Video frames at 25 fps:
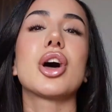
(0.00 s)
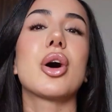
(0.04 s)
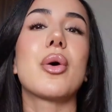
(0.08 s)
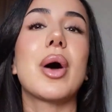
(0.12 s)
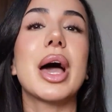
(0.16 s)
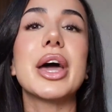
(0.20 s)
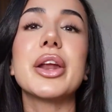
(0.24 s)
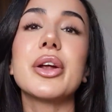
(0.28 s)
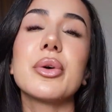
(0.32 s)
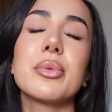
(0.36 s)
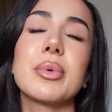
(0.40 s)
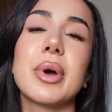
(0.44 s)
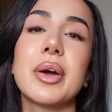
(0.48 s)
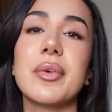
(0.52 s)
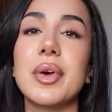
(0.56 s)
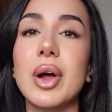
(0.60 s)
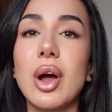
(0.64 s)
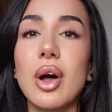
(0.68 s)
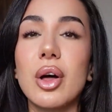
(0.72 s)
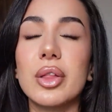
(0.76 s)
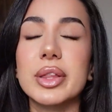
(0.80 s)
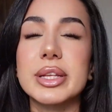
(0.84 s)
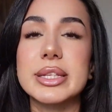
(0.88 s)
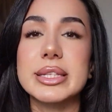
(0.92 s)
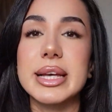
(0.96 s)
no, I don't wear it
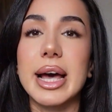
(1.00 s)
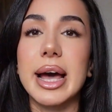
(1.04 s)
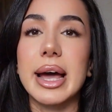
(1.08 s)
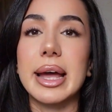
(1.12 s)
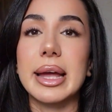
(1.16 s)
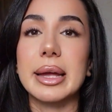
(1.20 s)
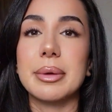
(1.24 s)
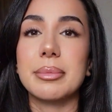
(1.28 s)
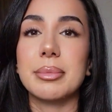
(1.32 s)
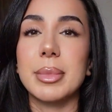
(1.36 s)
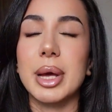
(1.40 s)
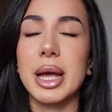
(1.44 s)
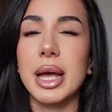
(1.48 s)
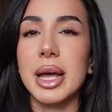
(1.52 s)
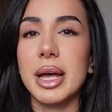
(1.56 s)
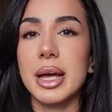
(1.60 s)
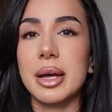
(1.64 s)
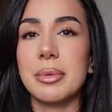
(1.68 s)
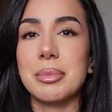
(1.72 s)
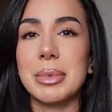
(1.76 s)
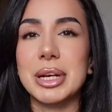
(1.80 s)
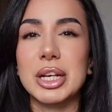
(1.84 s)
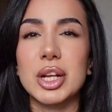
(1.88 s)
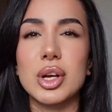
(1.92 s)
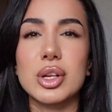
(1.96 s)
all the time.
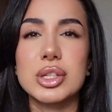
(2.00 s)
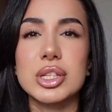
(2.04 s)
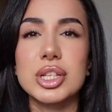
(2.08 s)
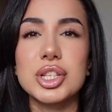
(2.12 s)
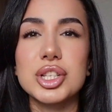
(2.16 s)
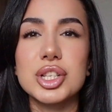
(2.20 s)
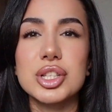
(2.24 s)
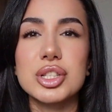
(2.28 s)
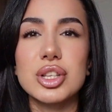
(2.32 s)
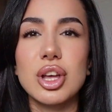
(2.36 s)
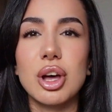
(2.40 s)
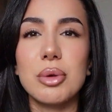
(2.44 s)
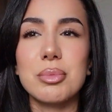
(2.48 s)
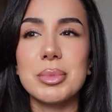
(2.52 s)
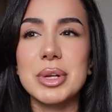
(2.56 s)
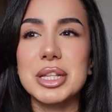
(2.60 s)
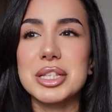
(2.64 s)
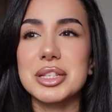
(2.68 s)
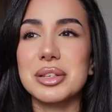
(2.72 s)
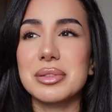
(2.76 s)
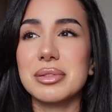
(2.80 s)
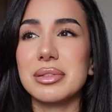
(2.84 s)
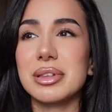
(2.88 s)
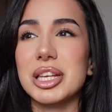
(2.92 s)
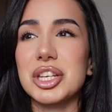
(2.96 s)
My doctor just told me
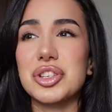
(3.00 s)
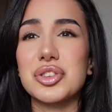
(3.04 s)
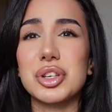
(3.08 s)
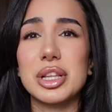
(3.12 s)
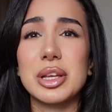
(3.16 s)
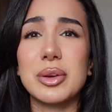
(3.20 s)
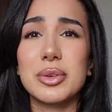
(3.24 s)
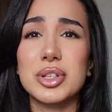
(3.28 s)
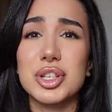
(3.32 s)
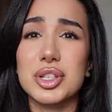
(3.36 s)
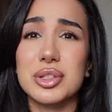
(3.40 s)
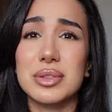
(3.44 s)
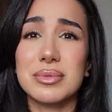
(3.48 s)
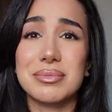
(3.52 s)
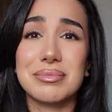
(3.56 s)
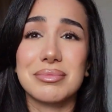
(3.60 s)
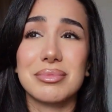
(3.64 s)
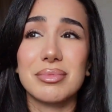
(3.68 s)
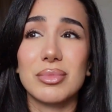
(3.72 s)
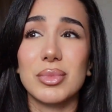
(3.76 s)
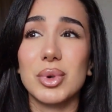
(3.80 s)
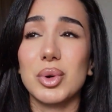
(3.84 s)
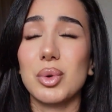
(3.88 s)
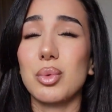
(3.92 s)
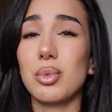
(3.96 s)
to literally just
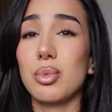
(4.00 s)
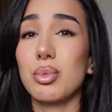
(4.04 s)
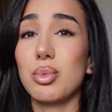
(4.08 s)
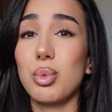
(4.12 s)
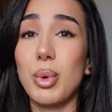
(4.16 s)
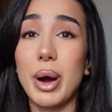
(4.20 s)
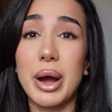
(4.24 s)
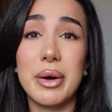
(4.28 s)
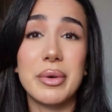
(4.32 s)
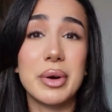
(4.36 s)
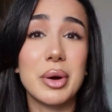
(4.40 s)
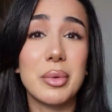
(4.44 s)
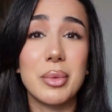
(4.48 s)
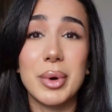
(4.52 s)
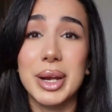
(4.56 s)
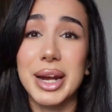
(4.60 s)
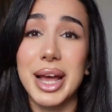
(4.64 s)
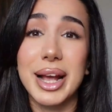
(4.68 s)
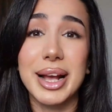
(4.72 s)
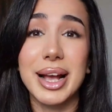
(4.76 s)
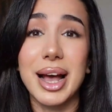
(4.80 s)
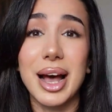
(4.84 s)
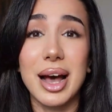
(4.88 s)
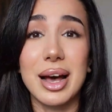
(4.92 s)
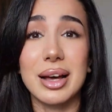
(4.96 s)
wear it when
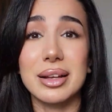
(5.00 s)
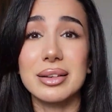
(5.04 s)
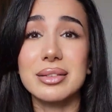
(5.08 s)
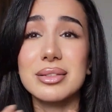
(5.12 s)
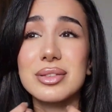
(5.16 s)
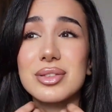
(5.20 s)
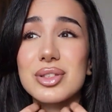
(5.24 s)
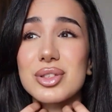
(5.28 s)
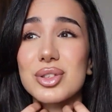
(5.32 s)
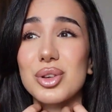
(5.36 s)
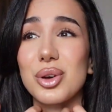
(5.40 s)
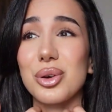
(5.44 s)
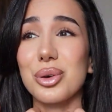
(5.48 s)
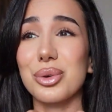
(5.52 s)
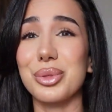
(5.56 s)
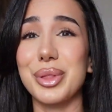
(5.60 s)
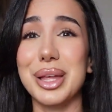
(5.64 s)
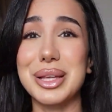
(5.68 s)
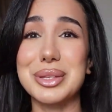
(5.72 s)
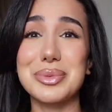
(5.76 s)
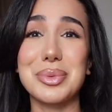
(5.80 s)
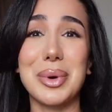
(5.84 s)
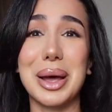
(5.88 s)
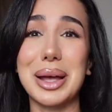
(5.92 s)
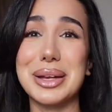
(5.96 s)
I can, so
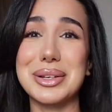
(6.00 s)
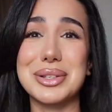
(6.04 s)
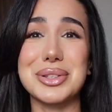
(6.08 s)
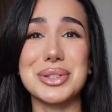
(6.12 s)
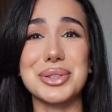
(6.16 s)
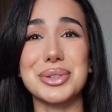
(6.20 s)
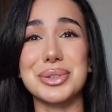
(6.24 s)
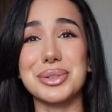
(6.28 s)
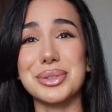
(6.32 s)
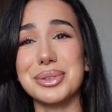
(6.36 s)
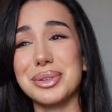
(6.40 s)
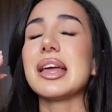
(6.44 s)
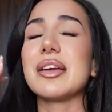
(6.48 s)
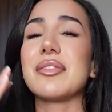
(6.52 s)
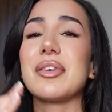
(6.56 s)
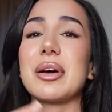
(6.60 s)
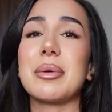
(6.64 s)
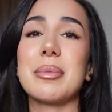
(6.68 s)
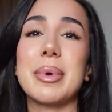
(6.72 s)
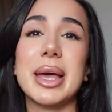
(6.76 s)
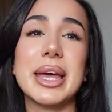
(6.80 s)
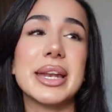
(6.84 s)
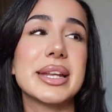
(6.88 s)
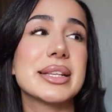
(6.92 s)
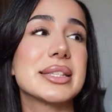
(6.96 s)
that's what I do. If
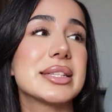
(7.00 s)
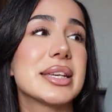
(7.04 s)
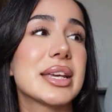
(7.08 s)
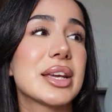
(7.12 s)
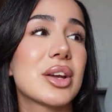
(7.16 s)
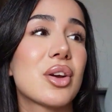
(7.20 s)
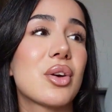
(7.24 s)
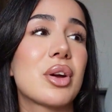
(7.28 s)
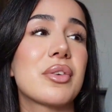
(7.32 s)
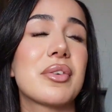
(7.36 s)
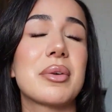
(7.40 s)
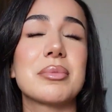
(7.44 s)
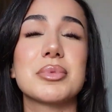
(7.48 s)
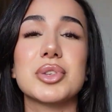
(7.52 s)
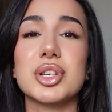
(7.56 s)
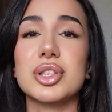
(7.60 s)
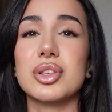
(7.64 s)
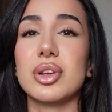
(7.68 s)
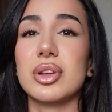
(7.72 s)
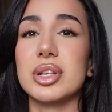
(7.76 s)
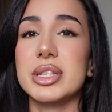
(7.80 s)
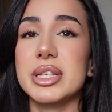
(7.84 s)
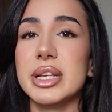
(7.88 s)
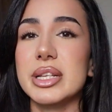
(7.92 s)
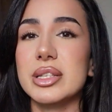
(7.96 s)
I'm editing or if I'm
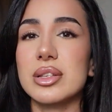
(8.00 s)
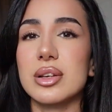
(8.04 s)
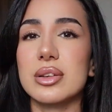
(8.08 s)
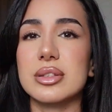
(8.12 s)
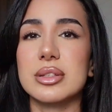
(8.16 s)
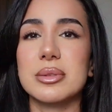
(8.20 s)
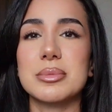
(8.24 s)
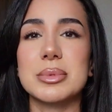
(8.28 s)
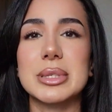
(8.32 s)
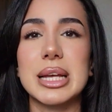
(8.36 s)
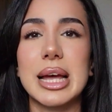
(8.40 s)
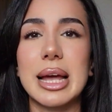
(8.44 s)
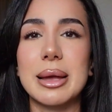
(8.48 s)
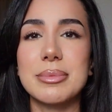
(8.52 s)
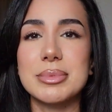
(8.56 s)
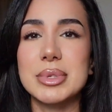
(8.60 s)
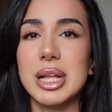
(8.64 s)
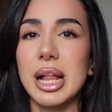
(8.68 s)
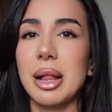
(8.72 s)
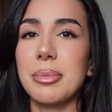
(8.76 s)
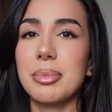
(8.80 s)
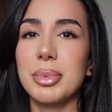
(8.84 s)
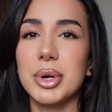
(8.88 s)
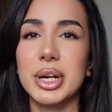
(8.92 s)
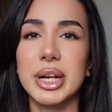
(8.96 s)
just on TikTok, sometimes
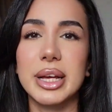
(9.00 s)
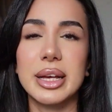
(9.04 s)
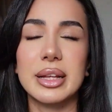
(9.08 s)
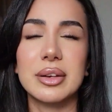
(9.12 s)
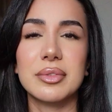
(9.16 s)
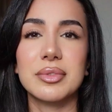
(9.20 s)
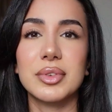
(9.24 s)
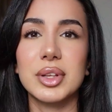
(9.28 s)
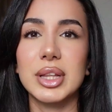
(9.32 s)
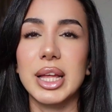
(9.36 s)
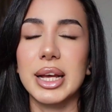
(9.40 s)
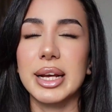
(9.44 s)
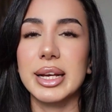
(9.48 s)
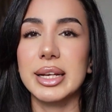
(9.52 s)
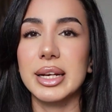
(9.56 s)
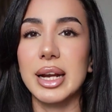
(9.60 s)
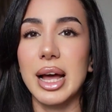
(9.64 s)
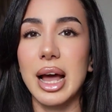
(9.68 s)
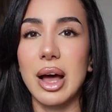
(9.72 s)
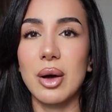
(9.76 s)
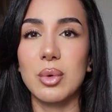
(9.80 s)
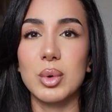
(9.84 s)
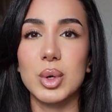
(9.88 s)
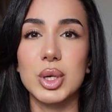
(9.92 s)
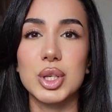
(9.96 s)
I'll put it in for like an
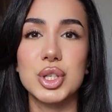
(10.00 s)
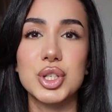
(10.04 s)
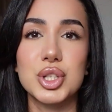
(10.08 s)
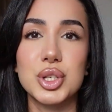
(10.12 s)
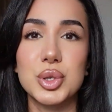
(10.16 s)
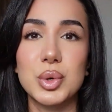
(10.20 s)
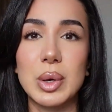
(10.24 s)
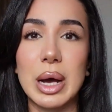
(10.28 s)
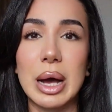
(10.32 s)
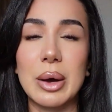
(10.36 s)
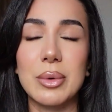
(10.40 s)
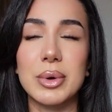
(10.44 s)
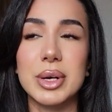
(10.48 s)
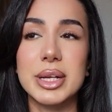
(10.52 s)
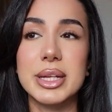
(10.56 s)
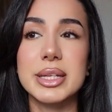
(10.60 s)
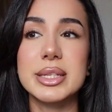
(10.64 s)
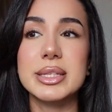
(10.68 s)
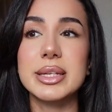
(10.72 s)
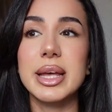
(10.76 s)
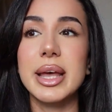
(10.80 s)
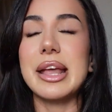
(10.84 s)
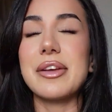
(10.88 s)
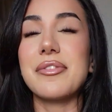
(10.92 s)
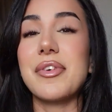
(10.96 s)
hour, 2
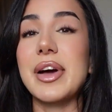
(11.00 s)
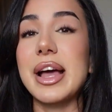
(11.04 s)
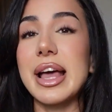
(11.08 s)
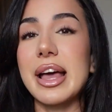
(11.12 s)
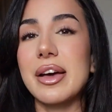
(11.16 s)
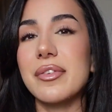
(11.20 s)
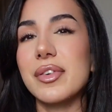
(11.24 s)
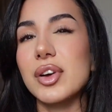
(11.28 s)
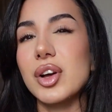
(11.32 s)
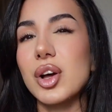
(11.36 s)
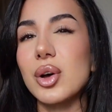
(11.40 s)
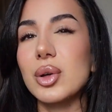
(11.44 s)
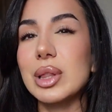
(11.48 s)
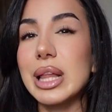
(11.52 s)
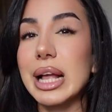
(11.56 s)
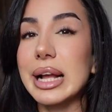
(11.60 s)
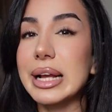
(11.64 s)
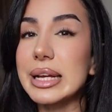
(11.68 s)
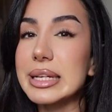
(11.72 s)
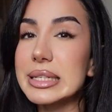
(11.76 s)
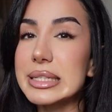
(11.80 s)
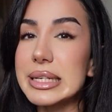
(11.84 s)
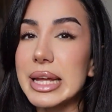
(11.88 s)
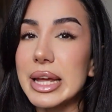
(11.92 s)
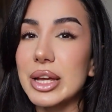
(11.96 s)
hours. If I ever go
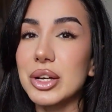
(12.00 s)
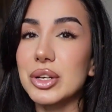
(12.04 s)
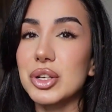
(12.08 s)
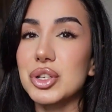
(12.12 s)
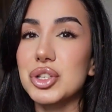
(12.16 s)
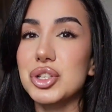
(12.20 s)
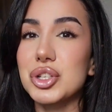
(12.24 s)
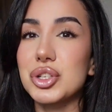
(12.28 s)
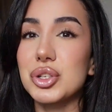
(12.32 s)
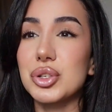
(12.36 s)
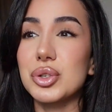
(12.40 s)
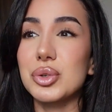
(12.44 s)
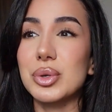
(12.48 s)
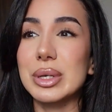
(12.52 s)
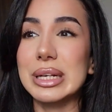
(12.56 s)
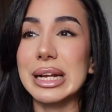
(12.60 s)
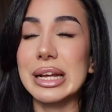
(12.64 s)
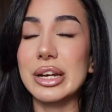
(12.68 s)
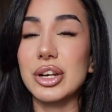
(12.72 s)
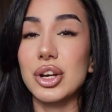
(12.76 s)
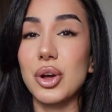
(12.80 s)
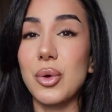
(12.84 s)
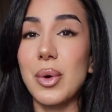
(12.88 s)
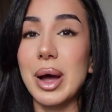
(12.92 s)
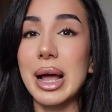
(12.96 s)
like a day or two and
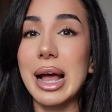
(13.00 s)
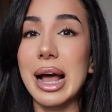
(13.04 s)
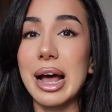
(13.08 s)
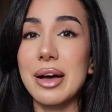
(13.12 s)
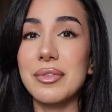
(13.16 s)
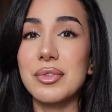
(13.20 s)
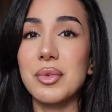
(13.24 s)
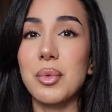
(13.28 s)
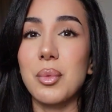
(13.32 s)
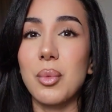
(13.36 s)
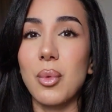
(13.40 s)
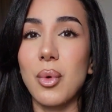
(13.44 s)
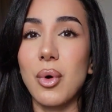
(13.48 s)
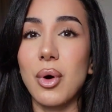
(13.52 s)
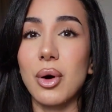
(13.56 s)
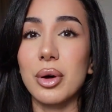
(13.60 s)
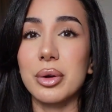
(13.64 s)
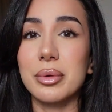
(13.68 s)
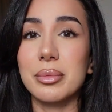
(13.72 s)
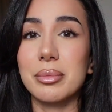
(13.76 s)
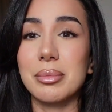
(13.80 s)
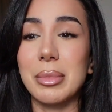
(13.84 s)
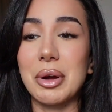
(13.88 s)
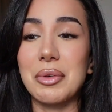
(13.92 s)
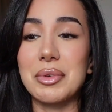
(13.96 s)
I know I haven't
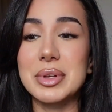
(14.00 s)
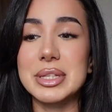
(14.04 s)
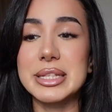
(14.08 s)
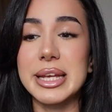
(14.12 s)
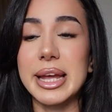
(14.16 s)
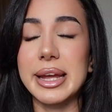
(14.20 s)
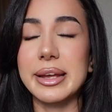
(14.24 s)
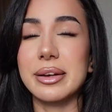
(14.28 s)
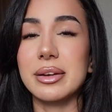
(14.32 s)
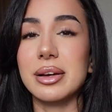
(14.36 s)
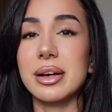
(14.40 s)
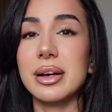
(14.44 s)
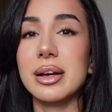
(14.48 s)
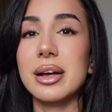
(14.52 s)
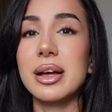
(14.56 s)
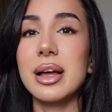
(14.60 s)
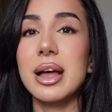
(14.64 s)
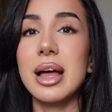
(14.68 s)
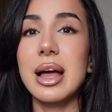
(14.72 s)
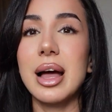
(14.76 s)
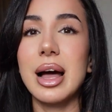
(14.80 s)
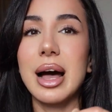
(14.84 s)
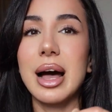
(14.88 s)
worn my retainer,